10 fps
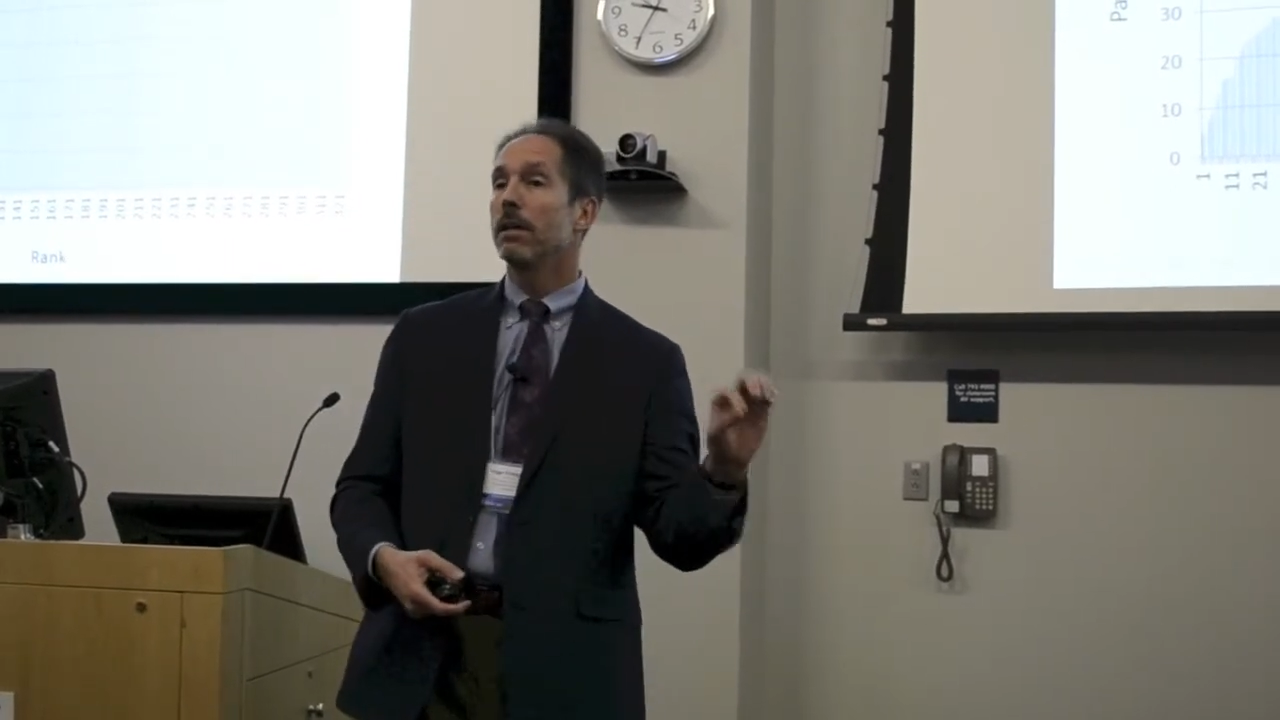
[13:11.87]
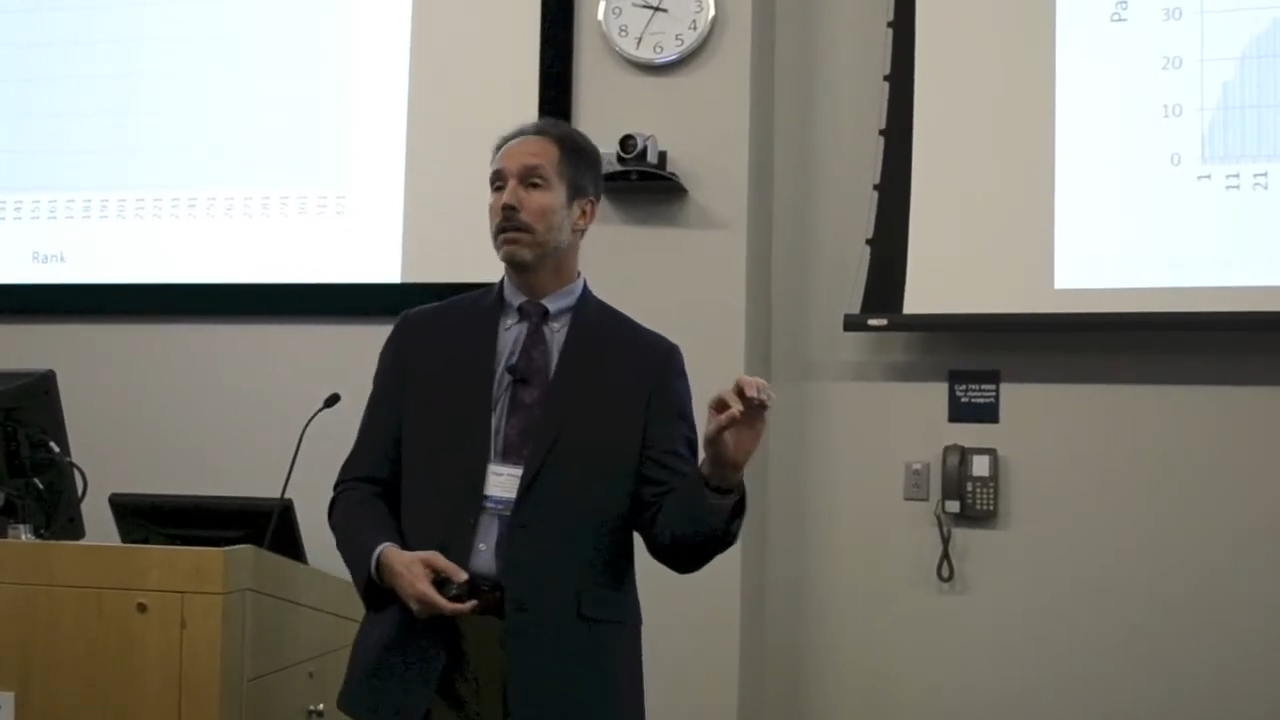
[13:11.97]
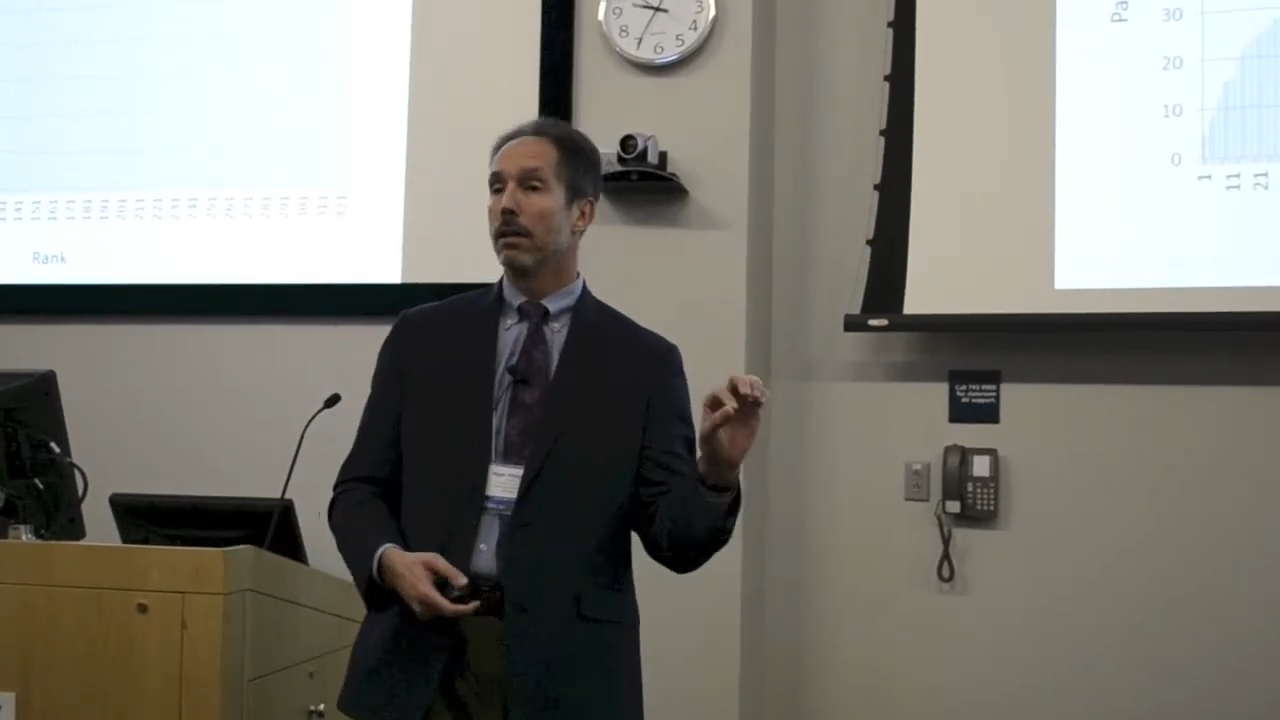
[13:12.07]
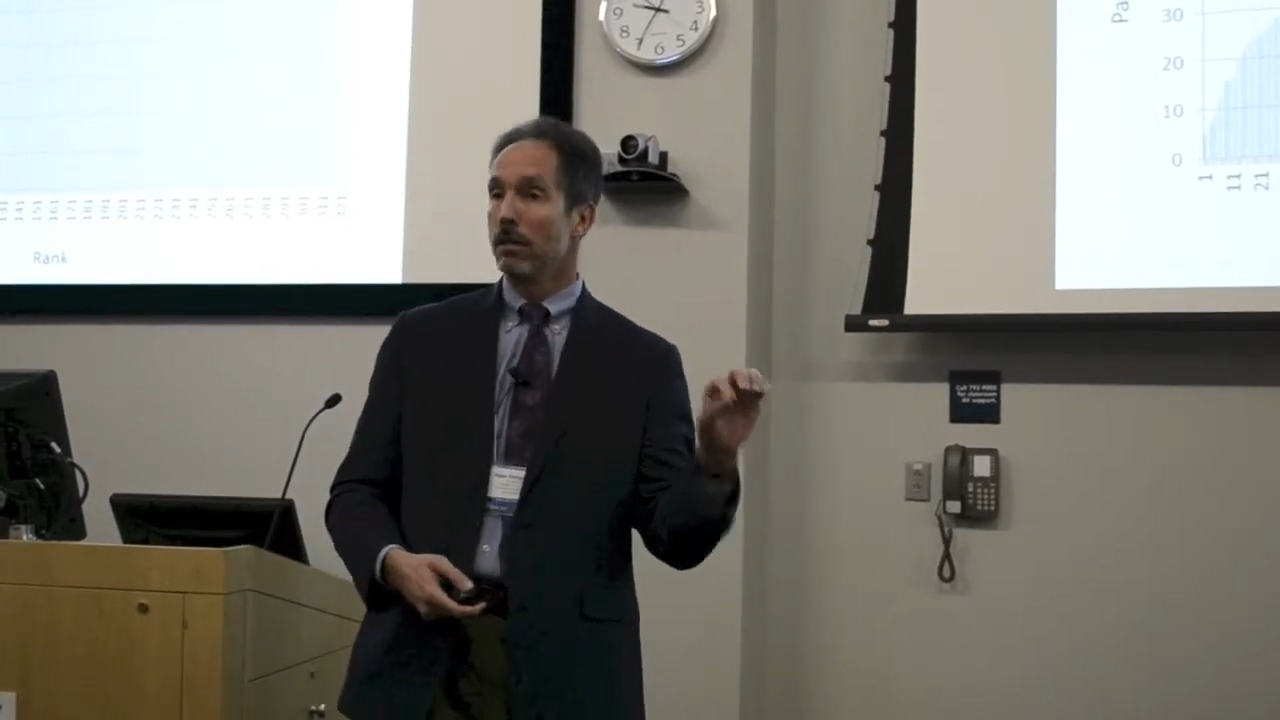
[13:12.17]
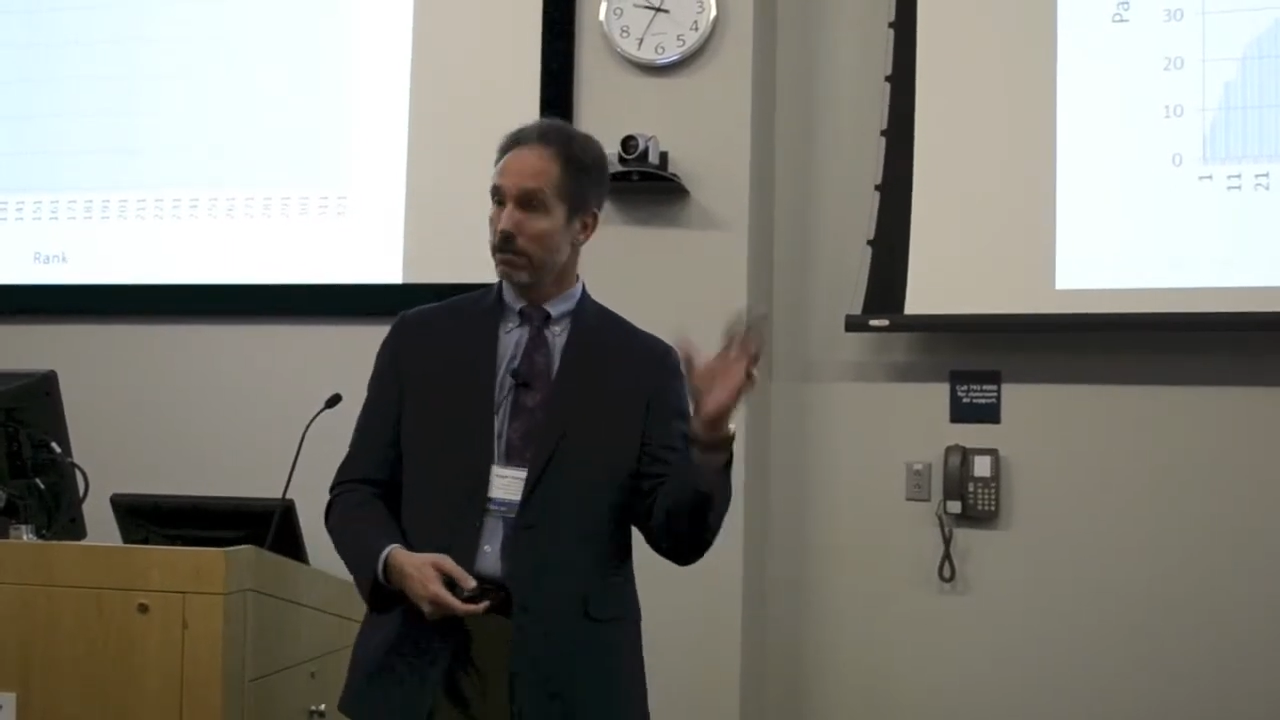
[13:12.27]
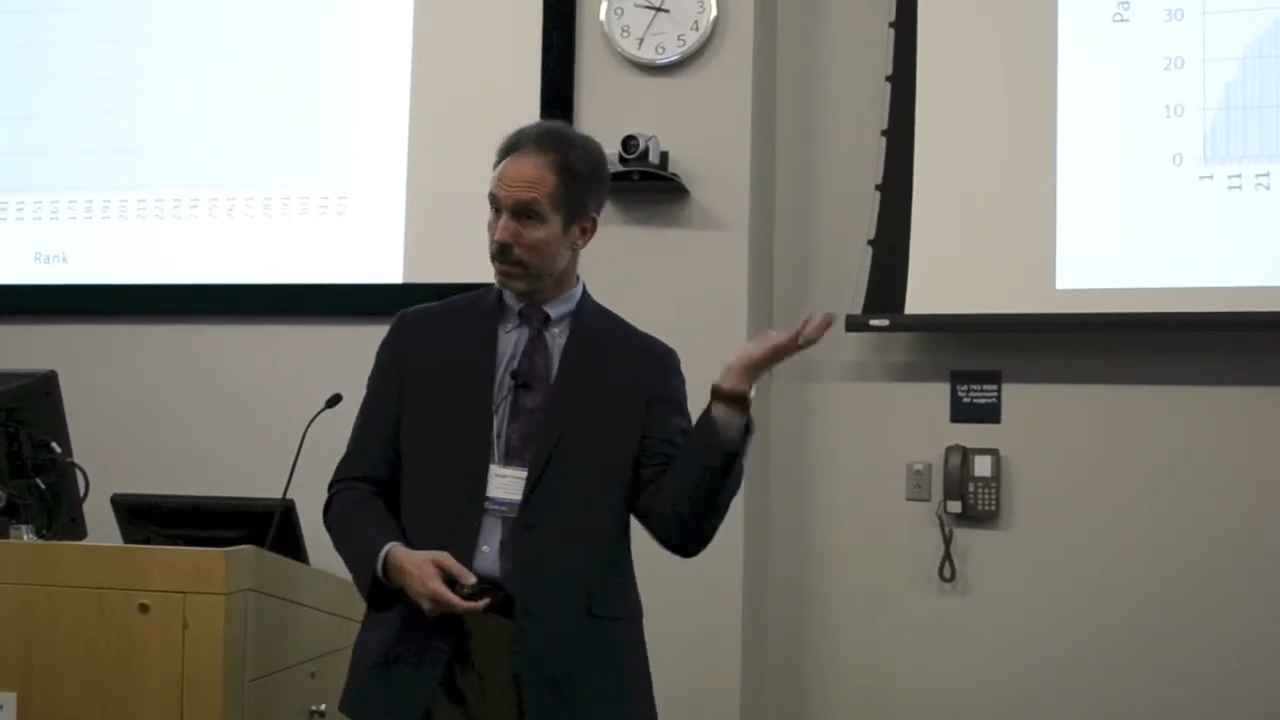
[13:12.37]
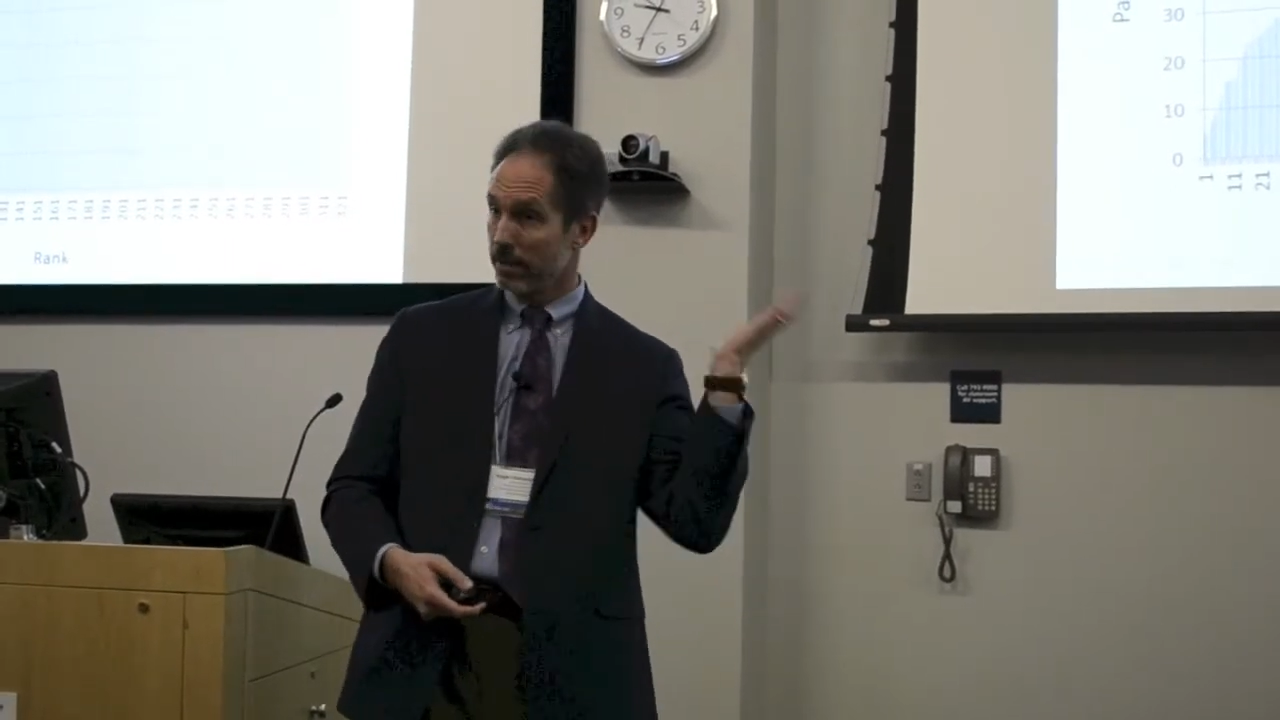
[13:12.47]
adults